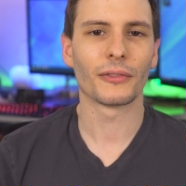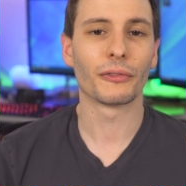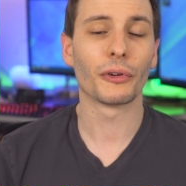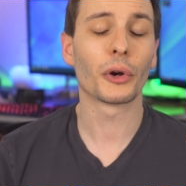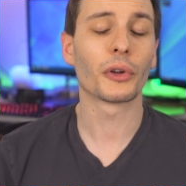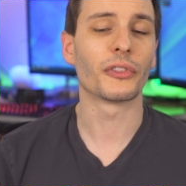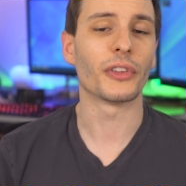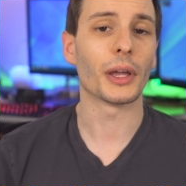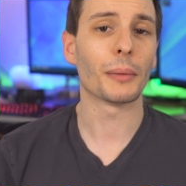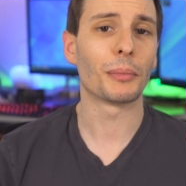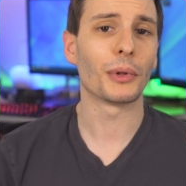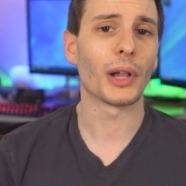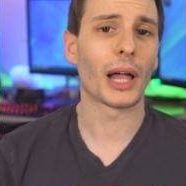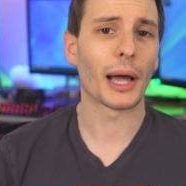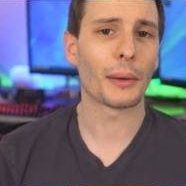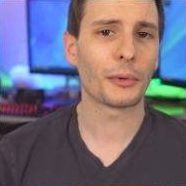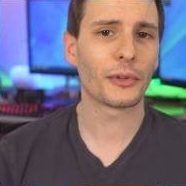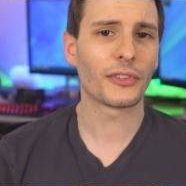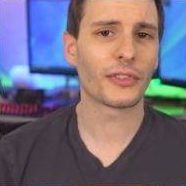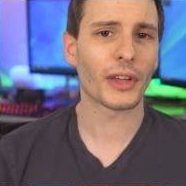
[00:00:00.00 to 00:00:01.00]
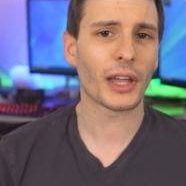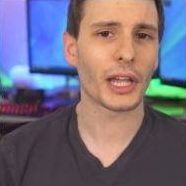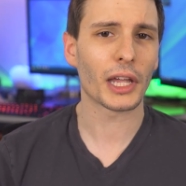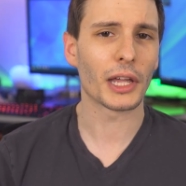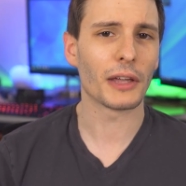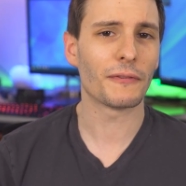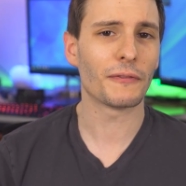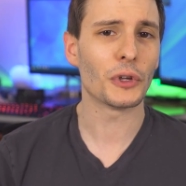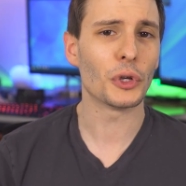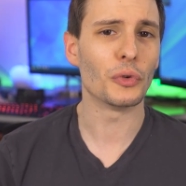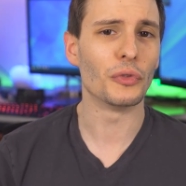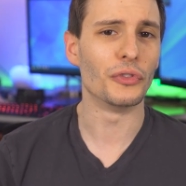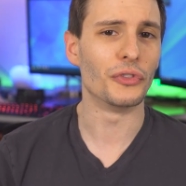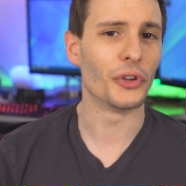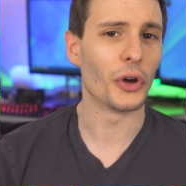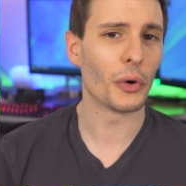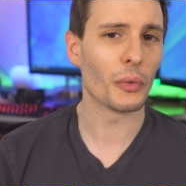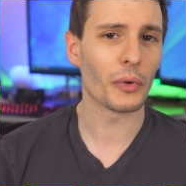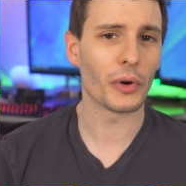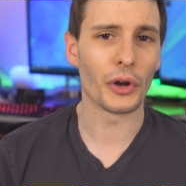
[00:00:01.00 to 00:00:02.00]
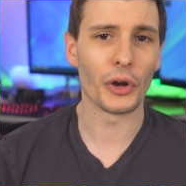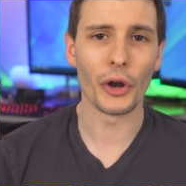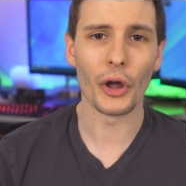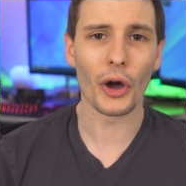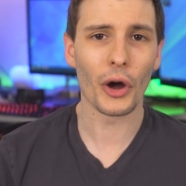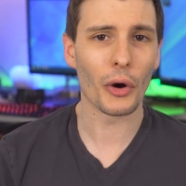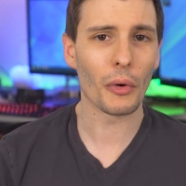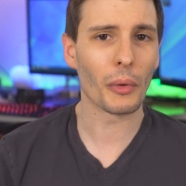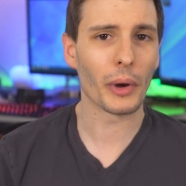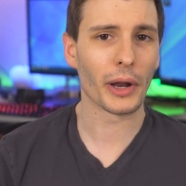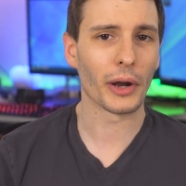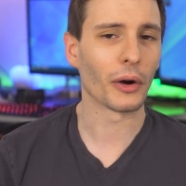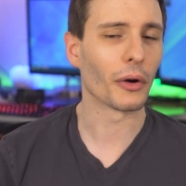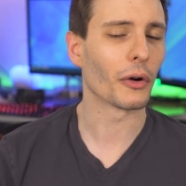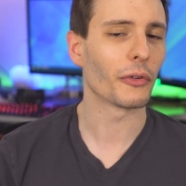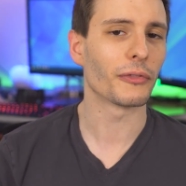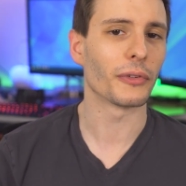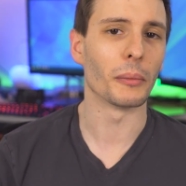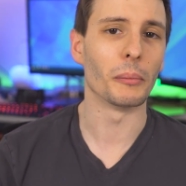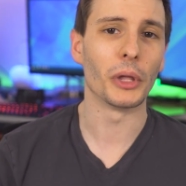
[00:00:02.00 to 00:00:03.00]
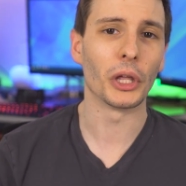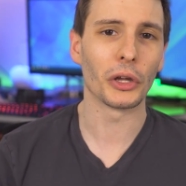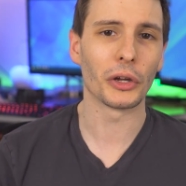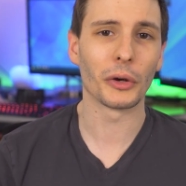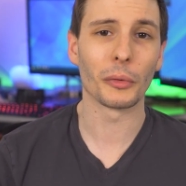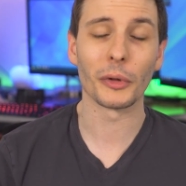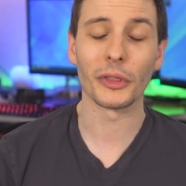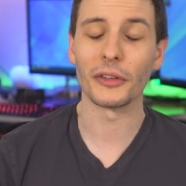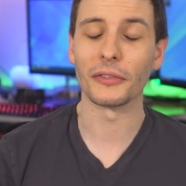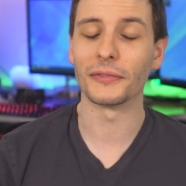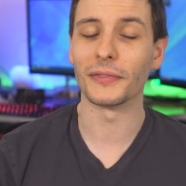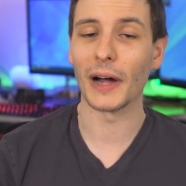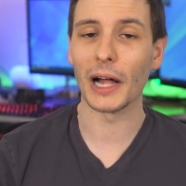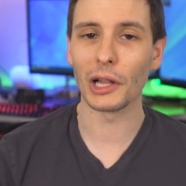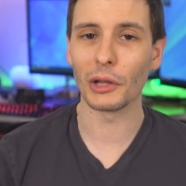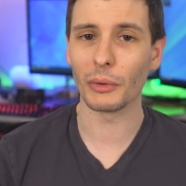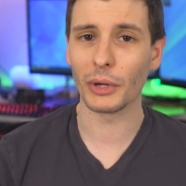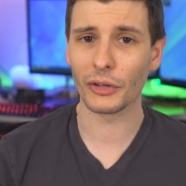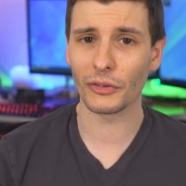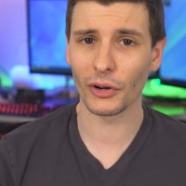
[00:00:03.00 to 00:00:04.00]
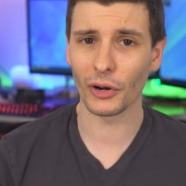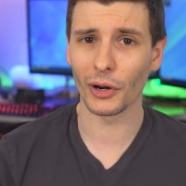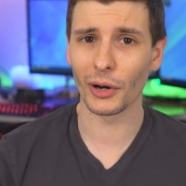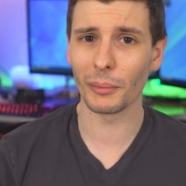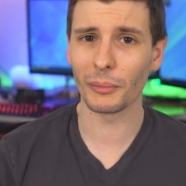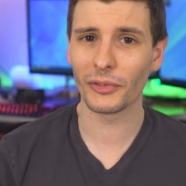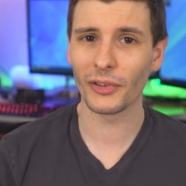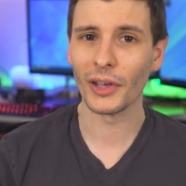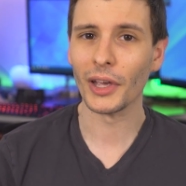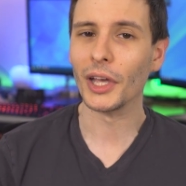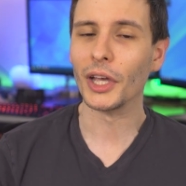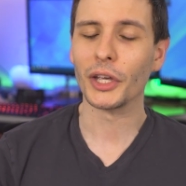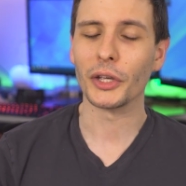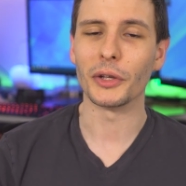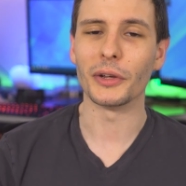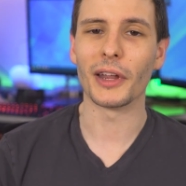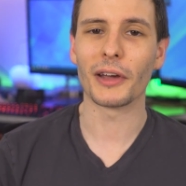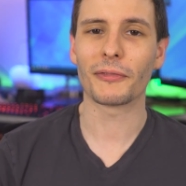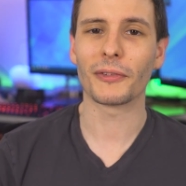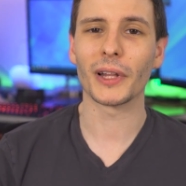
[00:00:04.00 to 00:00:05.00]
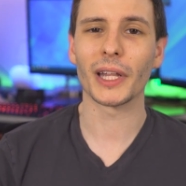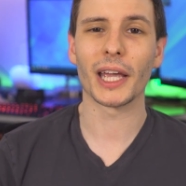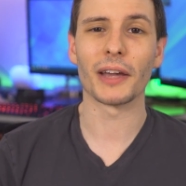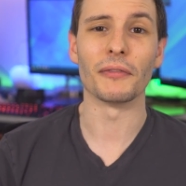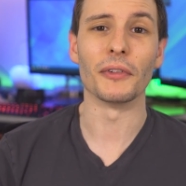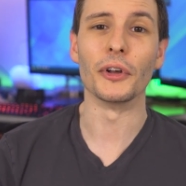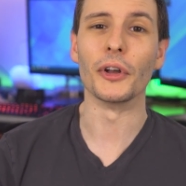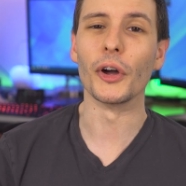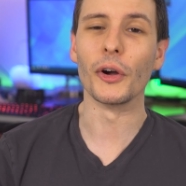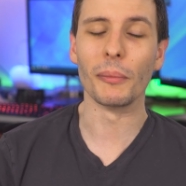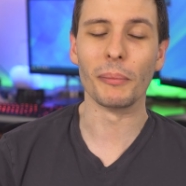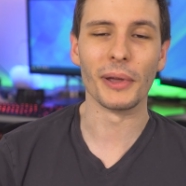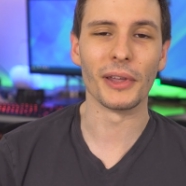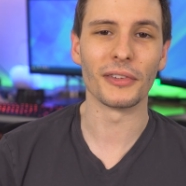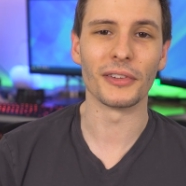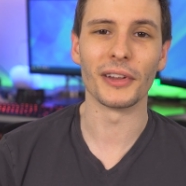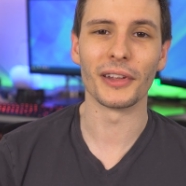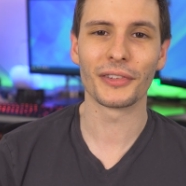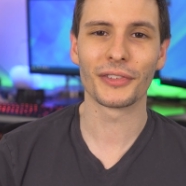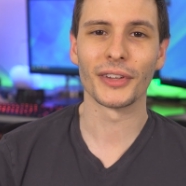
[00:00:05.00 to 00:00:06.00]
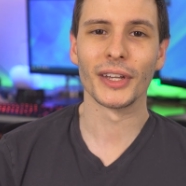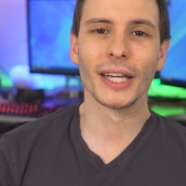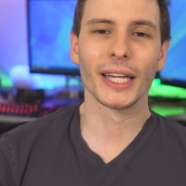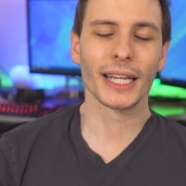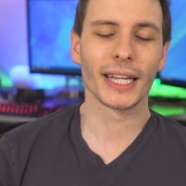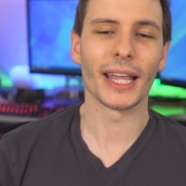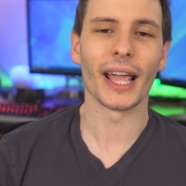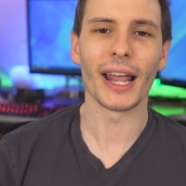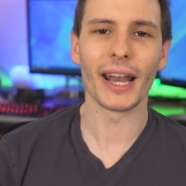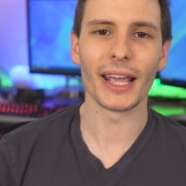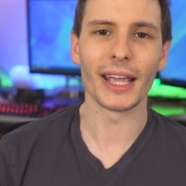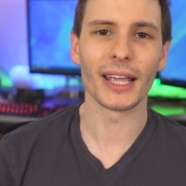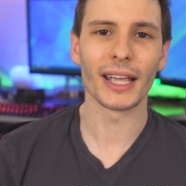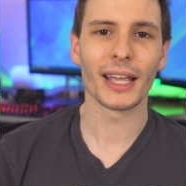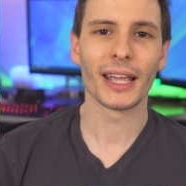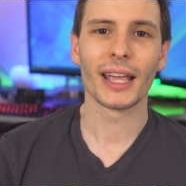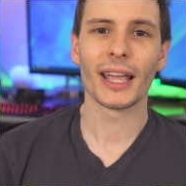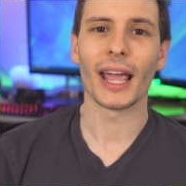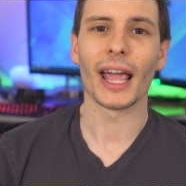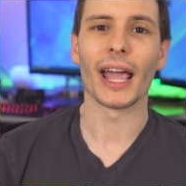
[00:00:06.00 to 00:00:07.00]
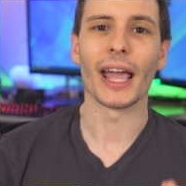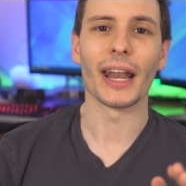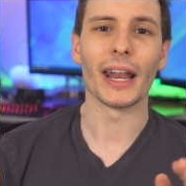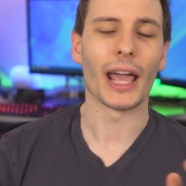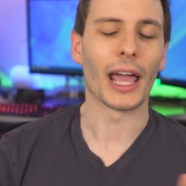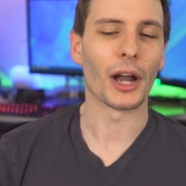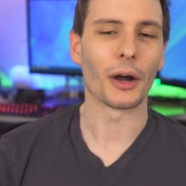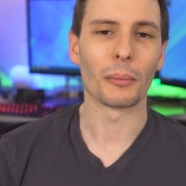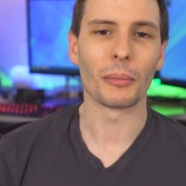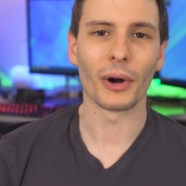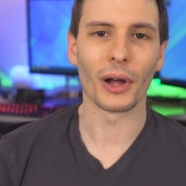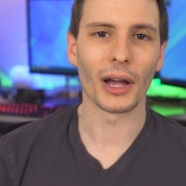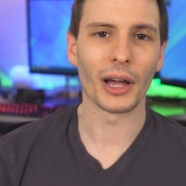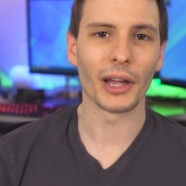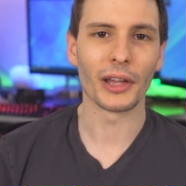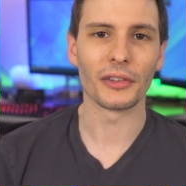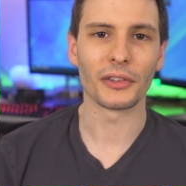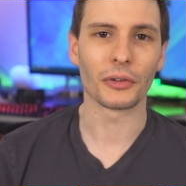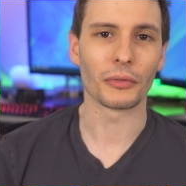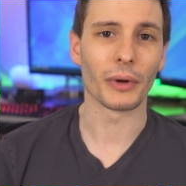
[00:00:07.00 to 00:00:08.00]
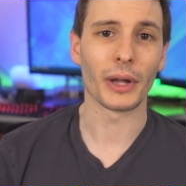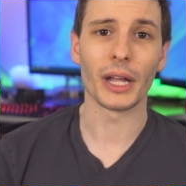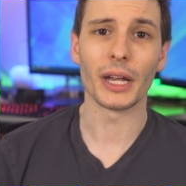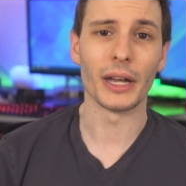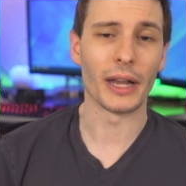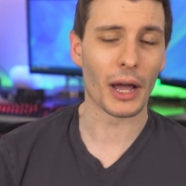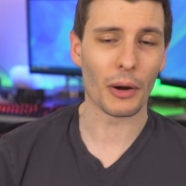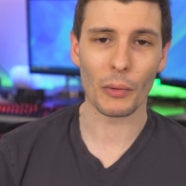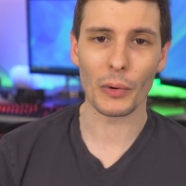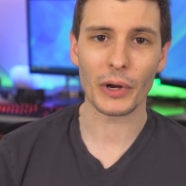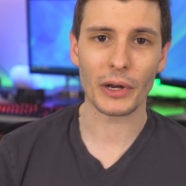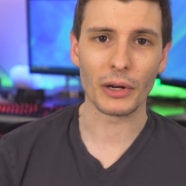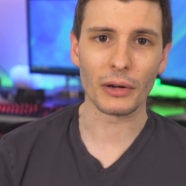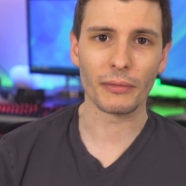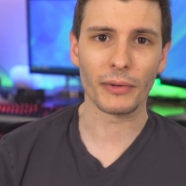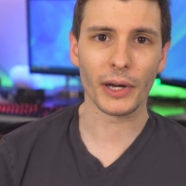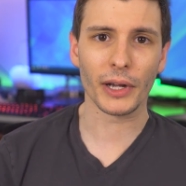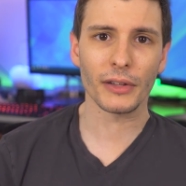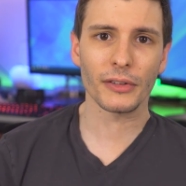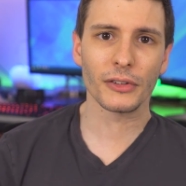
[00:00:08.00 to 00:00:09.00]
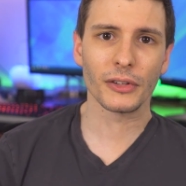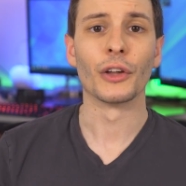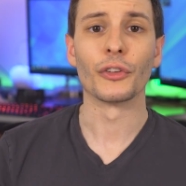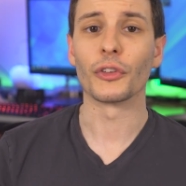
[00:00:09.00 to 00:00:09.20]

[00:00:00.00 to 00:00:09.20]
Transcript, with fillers: For example, I would say if you don't know and are familiar with the following terms, you definitely have no business getting and enterprise grade networking device.